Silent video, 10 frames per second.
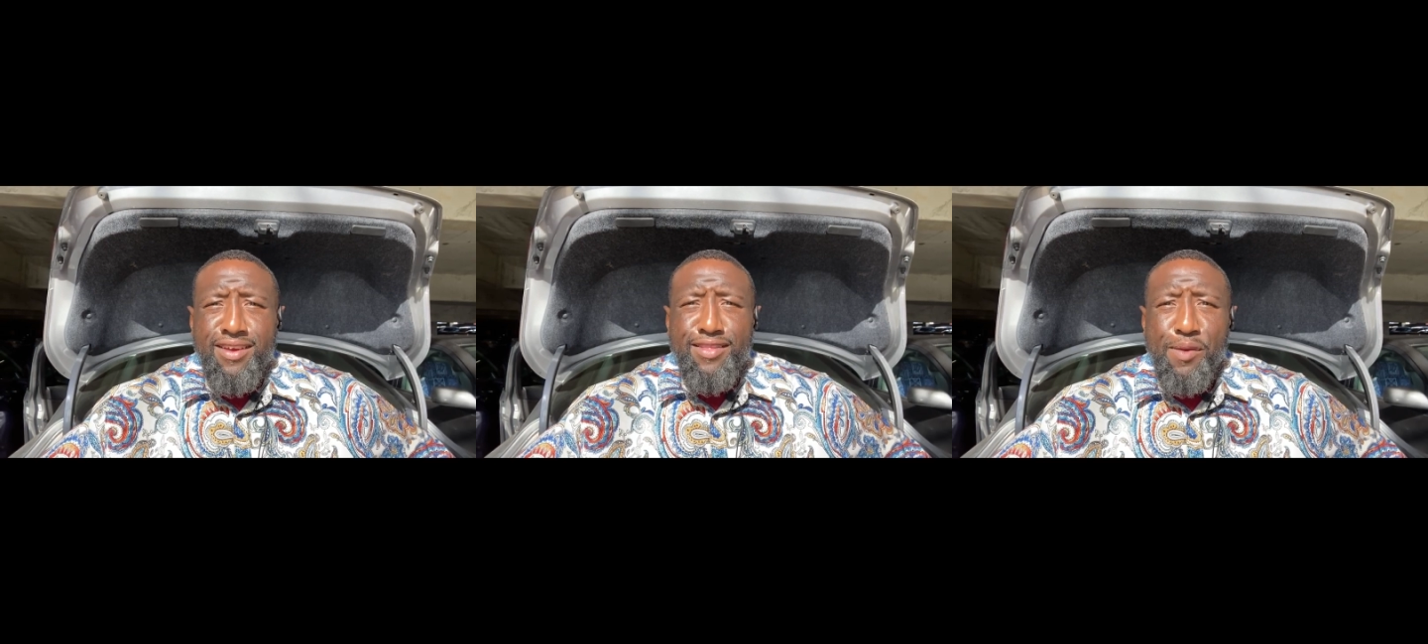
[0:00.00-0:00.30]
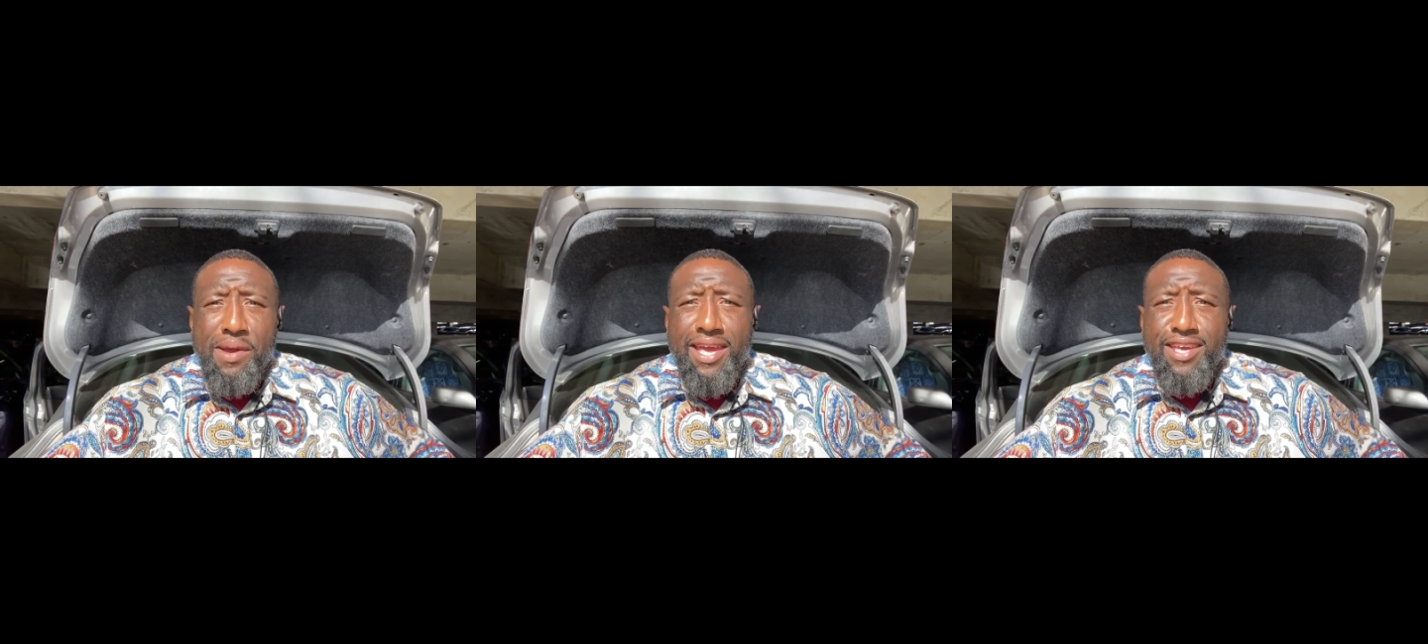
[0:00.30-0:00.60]
that
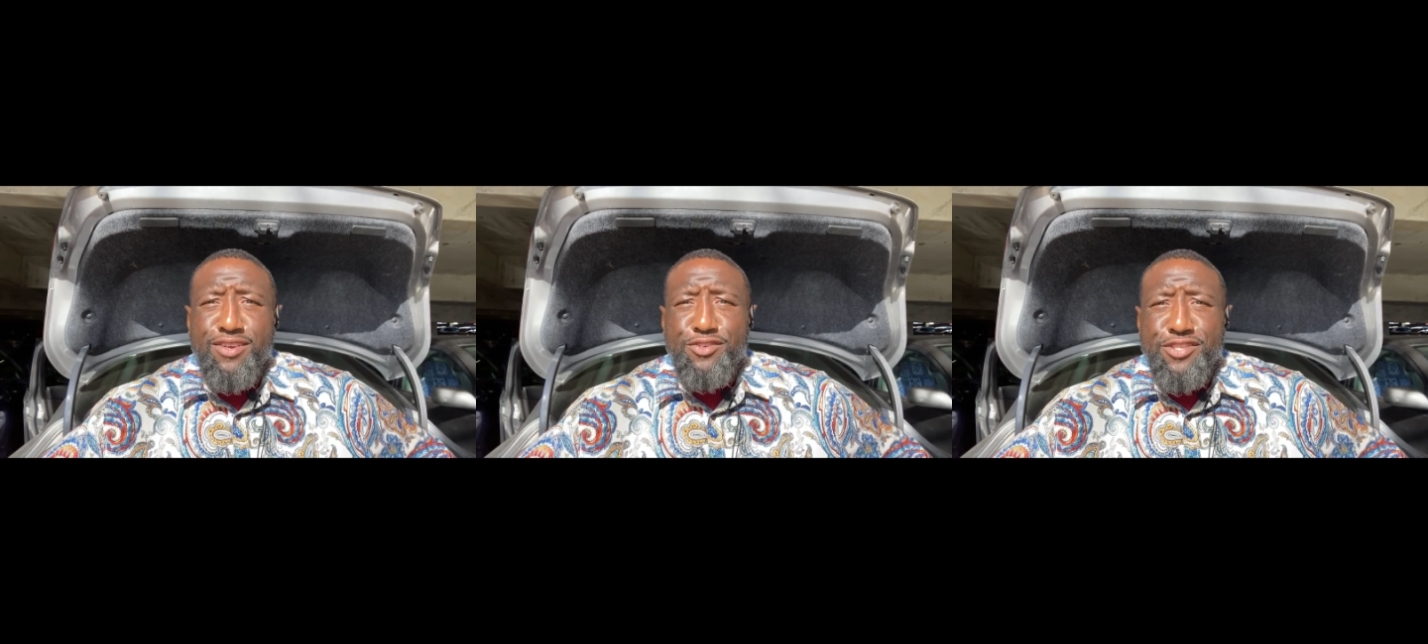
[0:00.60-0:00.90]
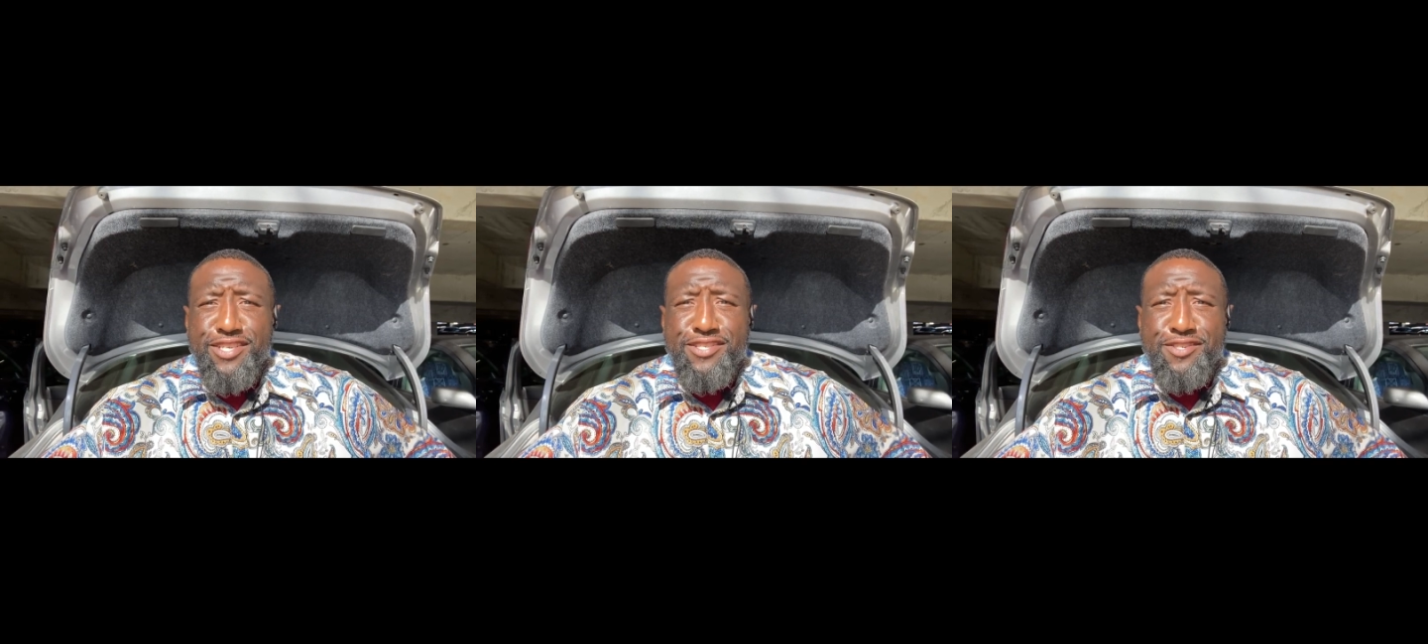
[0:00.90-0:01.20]
my Eagles
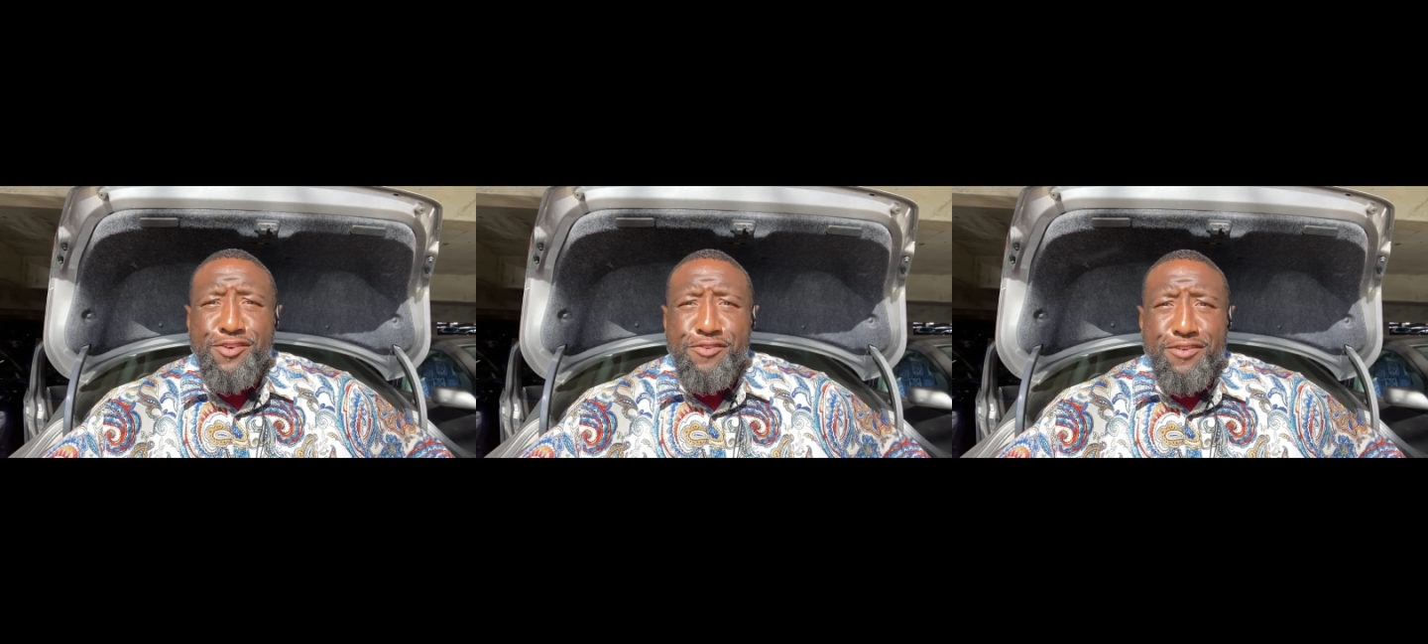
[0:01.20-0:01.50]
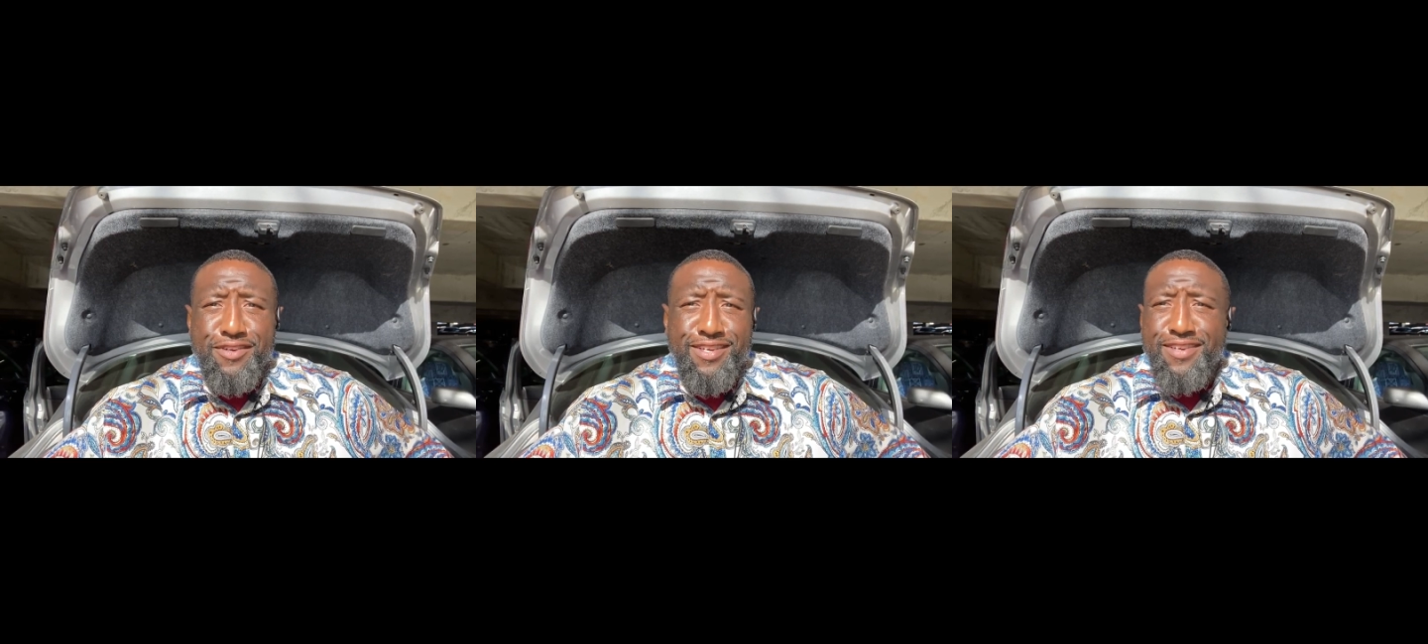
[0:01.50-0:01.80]
just scored.